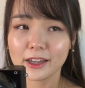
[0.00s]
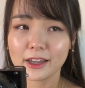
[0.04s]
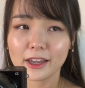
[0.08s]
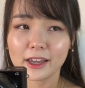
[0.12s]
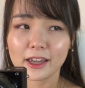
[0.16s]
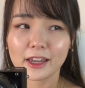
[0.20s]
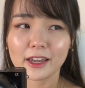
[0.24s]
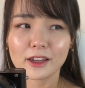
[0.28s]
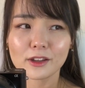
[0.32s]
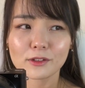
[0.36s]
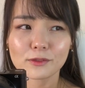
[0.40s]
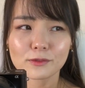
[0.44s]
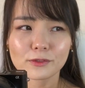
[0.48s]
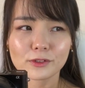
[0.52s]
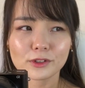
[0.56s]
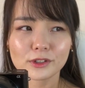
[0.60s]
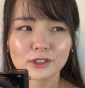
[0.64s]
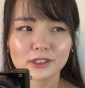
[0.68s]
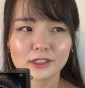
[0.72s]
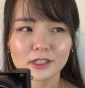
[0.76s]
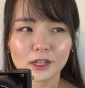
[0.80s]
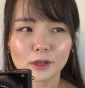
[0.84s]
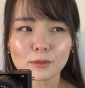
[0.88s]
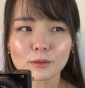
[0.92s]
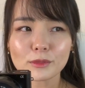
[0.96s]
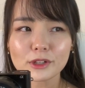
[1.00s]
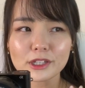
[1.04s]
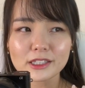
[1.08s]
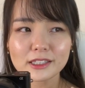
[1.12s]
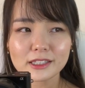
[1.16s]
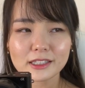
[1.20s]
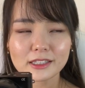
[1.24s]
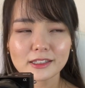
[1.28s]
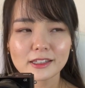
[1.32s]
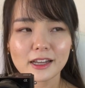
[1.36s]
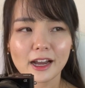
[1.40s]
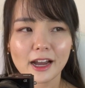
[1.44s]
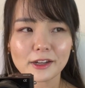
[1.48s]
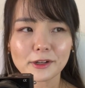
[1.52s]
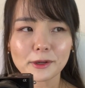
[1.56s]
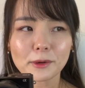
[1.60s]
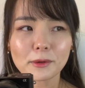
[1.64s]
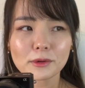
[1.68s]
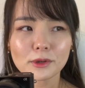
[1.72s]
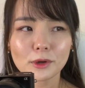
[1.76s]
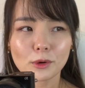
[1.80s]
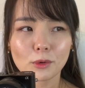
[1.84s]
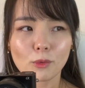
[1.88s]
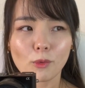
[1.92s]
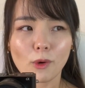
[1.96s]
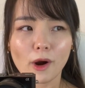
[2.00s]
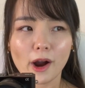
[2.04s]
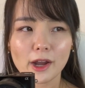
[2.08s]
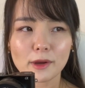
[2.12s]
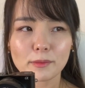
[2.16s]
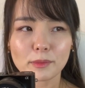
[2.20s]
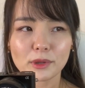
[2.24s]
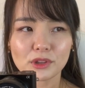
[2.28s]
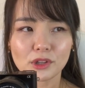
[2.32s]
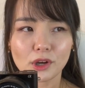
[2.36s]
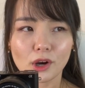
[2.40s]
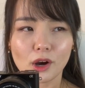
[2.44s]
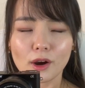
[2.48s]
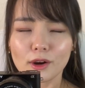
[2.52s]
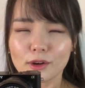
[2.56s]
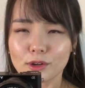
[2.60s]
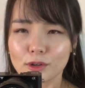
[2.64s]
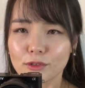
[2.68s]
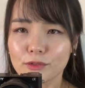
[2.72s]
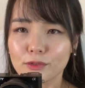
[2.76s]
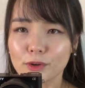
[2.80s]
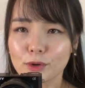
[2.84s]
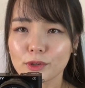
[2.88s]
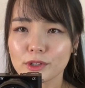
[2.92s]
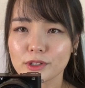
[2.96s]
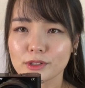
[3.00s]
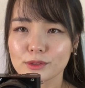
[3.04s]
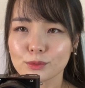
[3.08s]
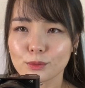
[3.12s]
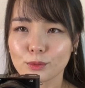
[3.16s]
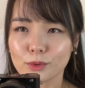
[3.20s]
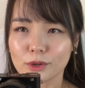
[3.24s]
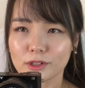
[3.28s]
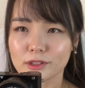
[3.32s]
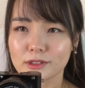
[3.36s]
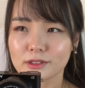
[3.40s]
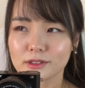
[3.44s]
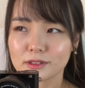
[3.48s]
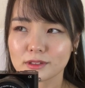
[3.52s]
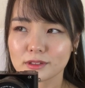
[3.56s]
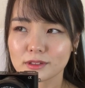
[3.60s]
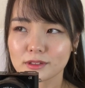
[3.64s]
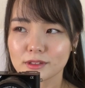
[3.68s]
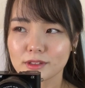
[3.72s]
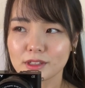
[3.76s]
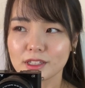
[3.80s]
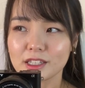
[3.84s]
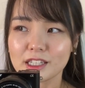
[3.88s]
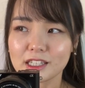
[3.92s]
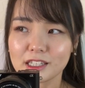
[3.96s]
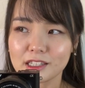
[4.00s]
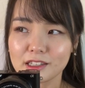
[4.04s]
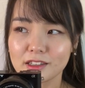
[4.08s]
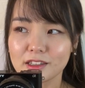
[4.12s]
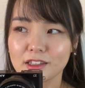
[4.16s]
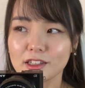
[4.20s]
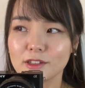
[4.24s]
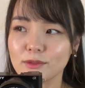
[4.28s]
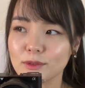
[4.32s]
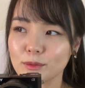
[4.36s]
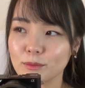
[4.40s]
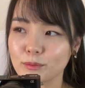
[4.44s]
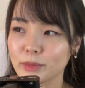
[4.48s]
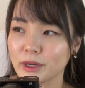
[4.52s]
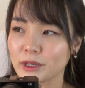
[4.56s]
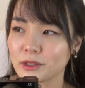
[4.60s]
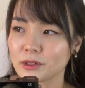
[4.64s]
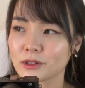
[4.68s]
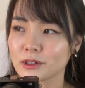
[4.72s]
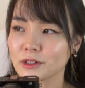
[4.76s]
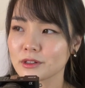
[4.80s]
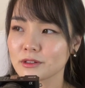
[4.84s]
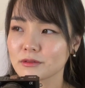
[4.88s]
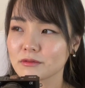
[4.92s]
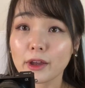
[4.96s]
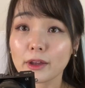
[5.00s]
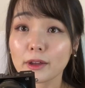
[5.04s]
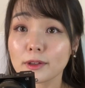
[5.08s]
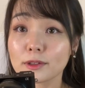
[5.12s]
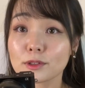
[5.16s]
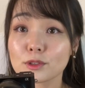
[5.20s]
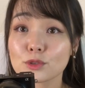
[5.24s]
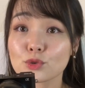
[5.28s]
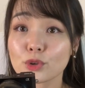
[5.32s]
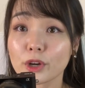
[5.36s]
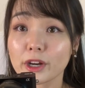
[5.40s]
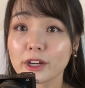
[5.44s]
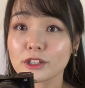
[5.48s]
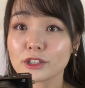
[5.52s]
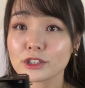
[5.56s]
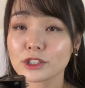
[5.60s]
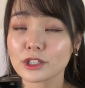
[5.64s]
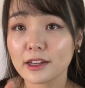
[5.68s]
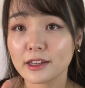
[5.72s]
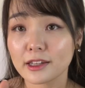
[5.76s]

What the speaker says: And for some reason, I don't know why, but the autofocus works even better. It's strange.